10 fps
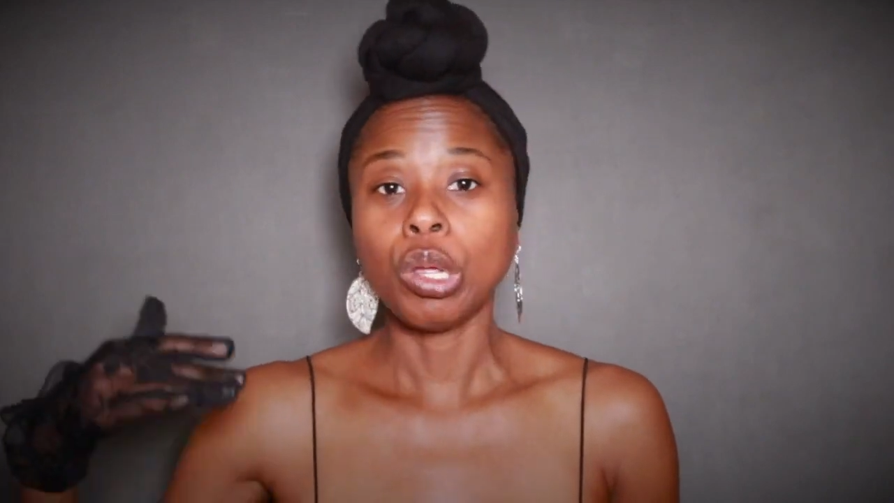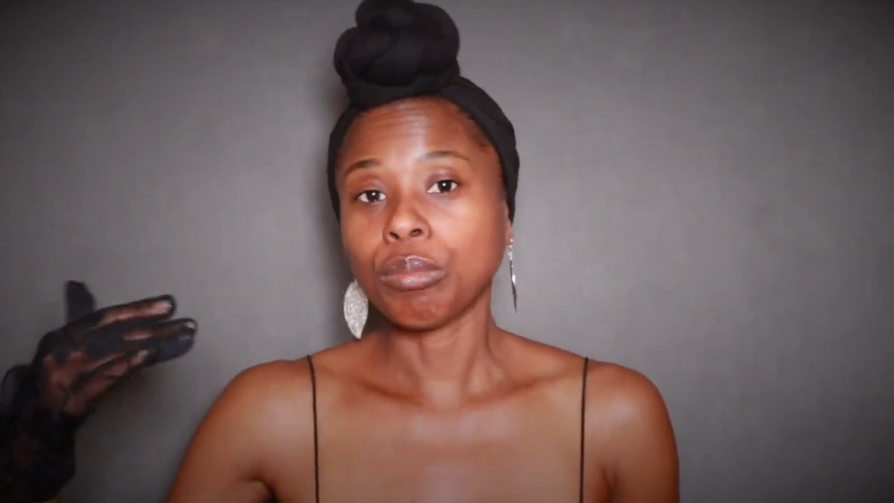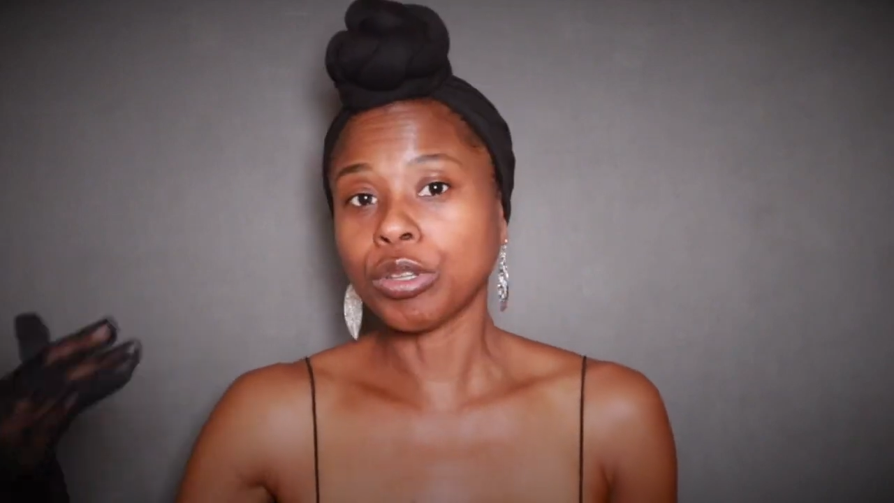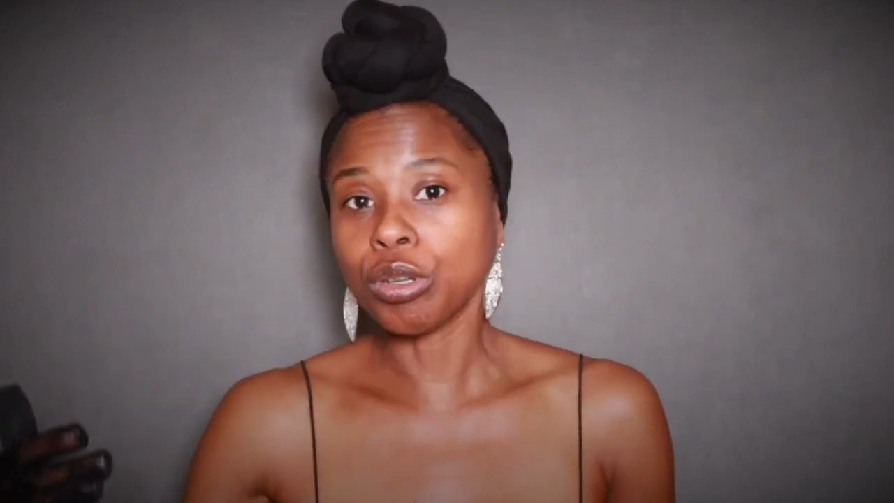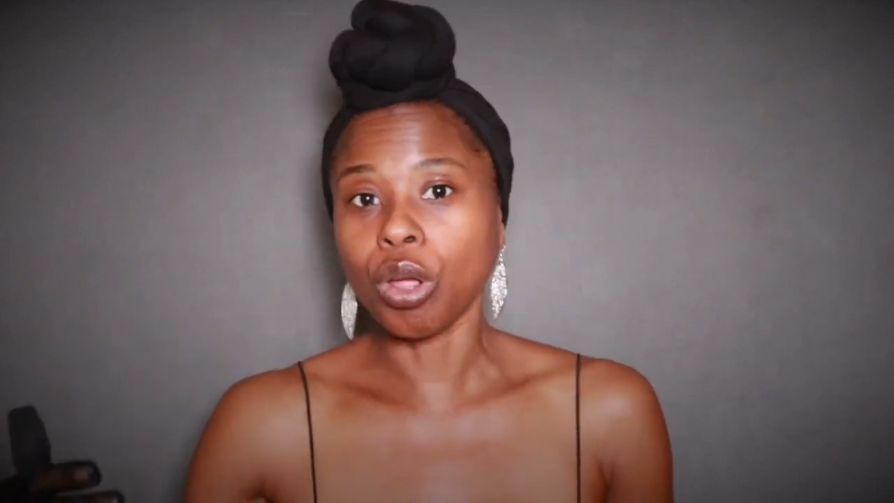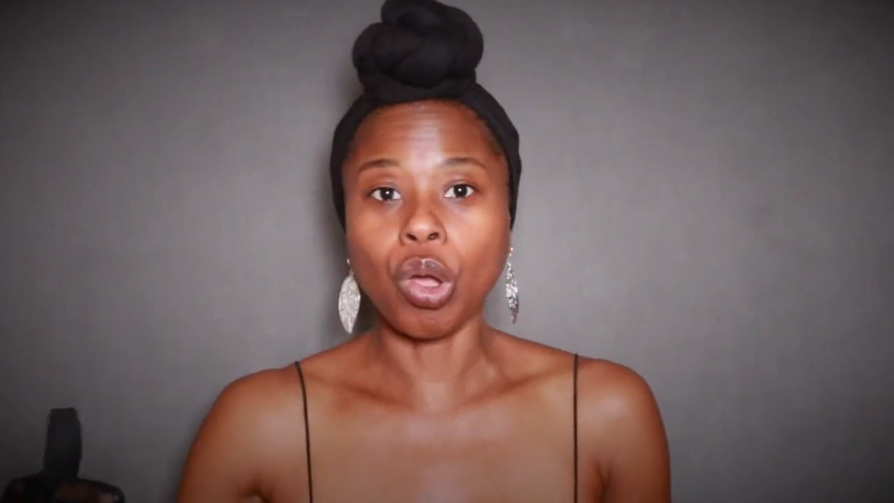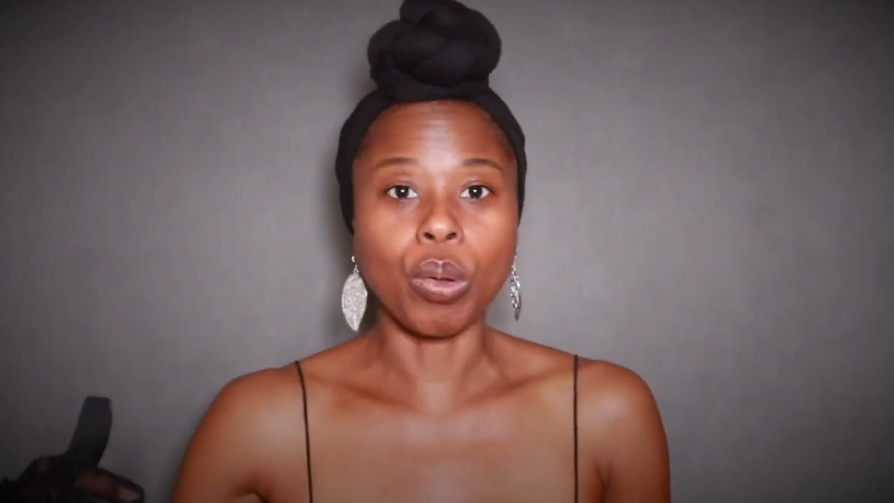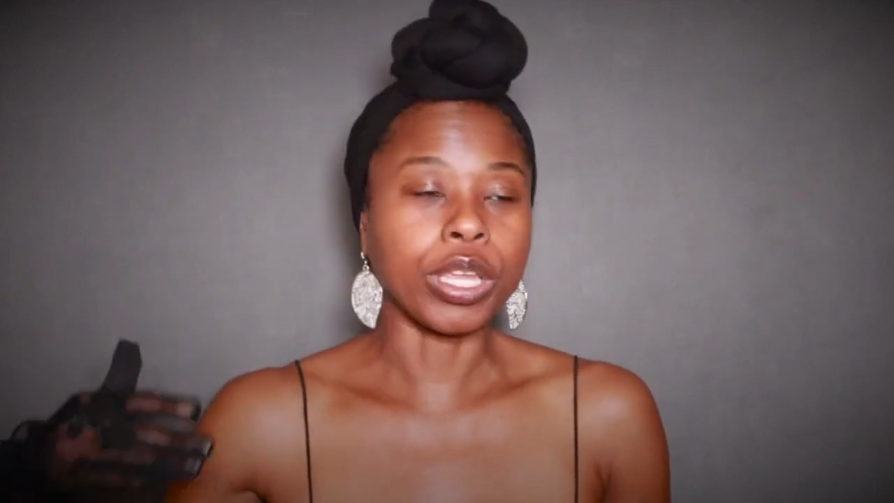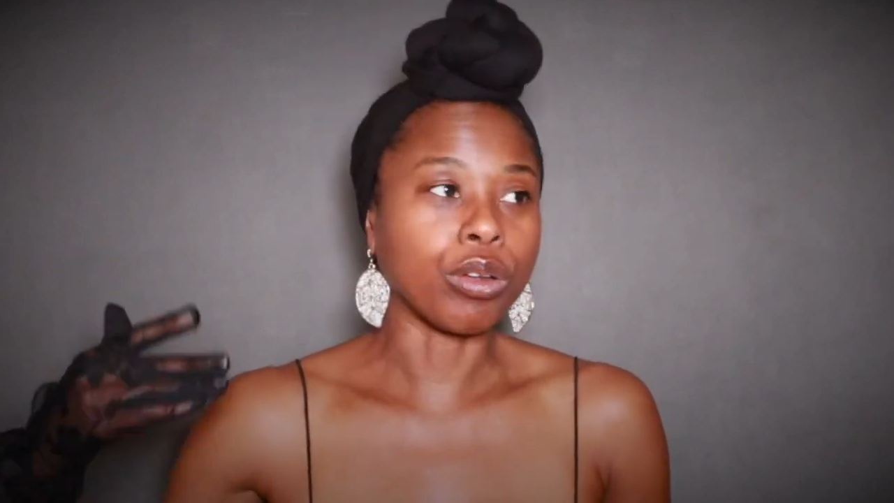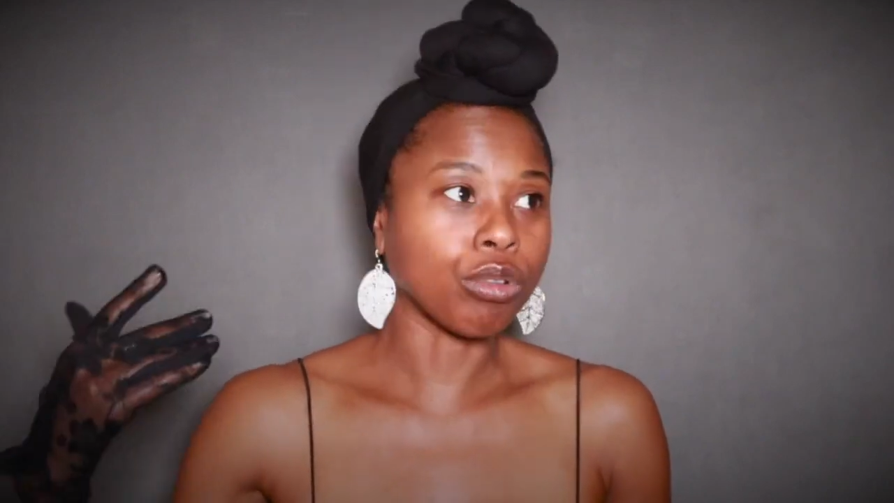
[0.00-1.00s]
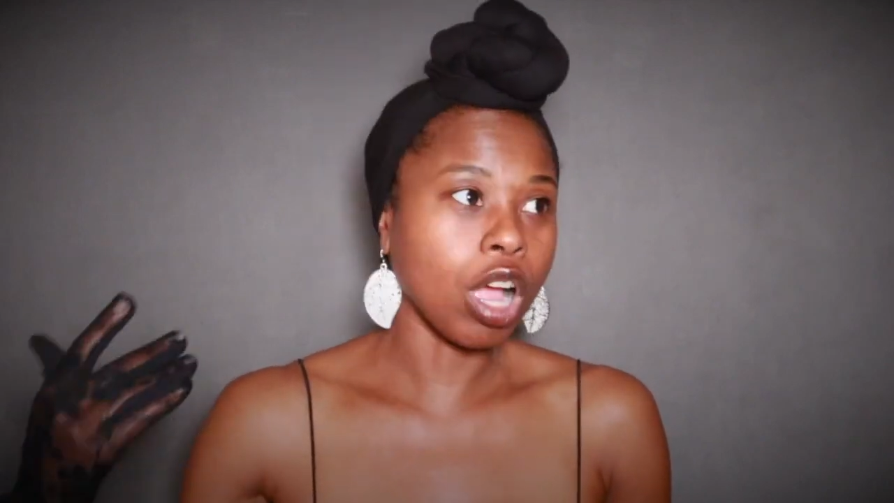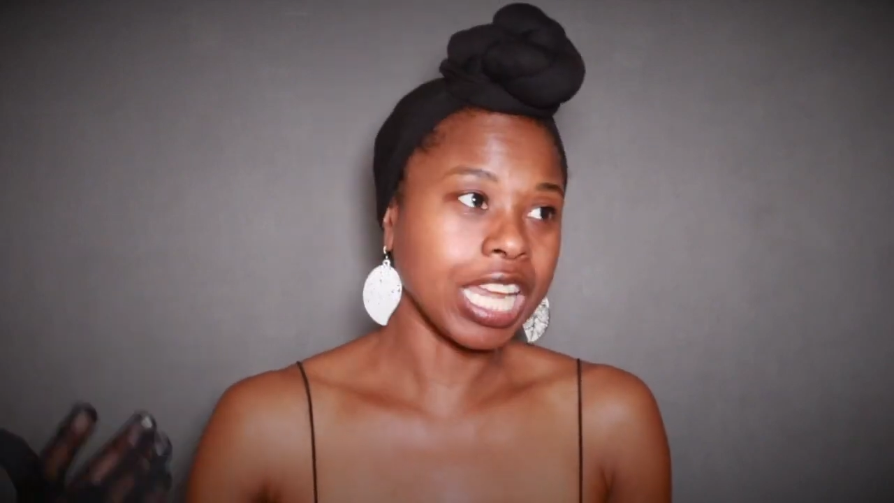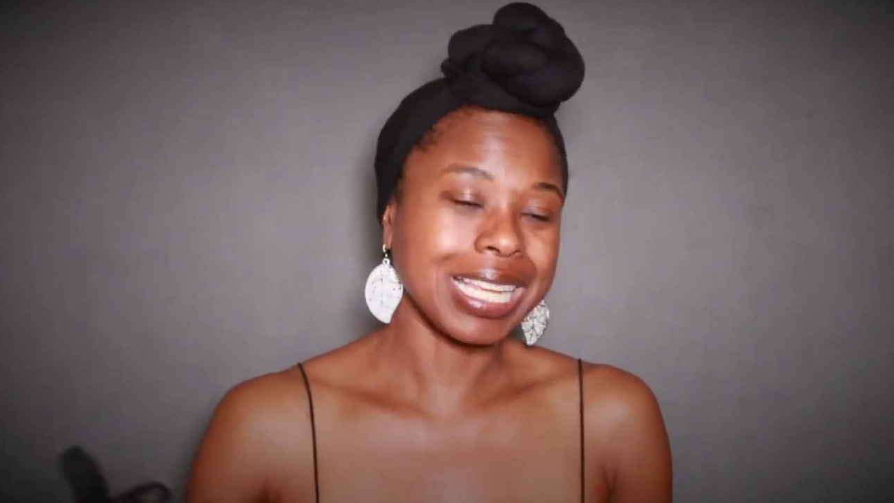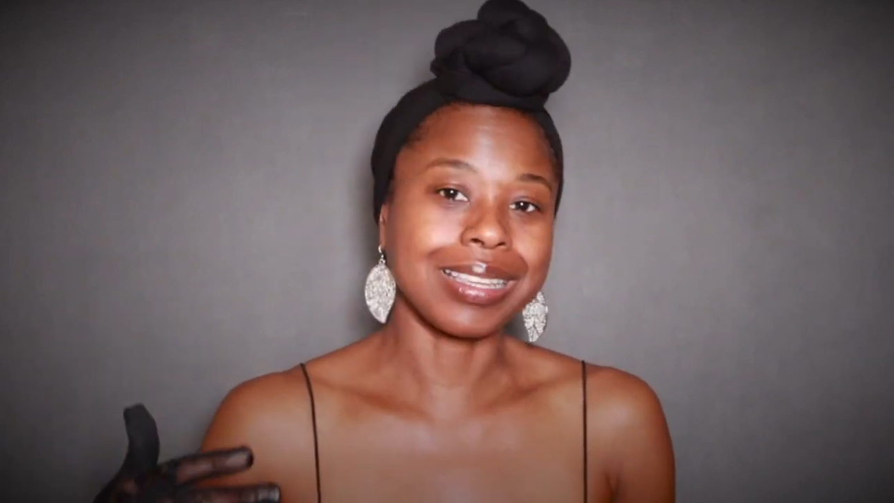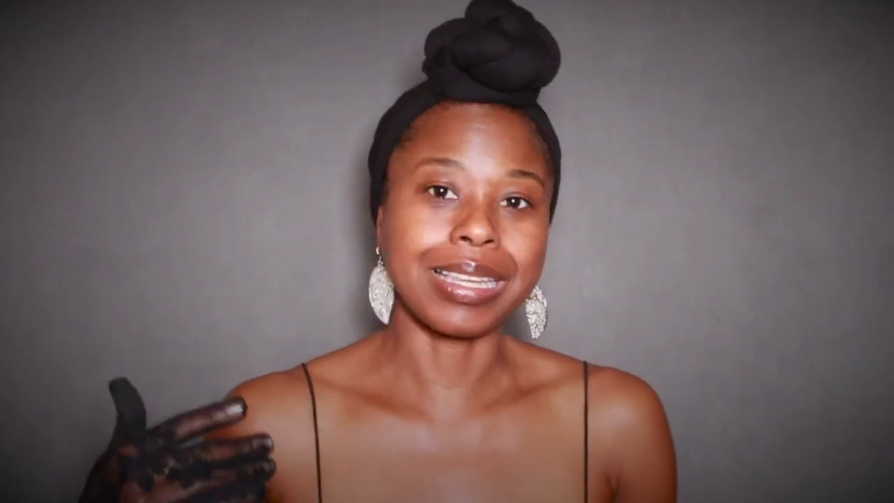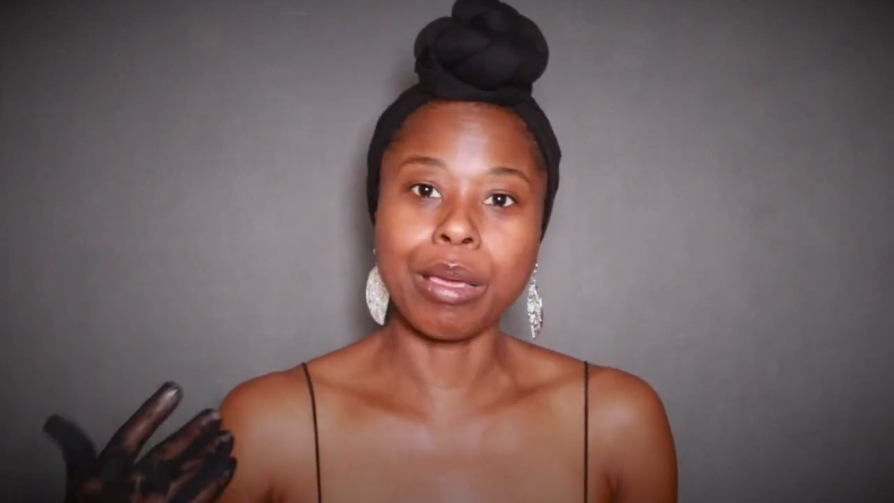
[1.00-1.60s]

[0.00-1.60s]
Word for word: Pluto and Uranus and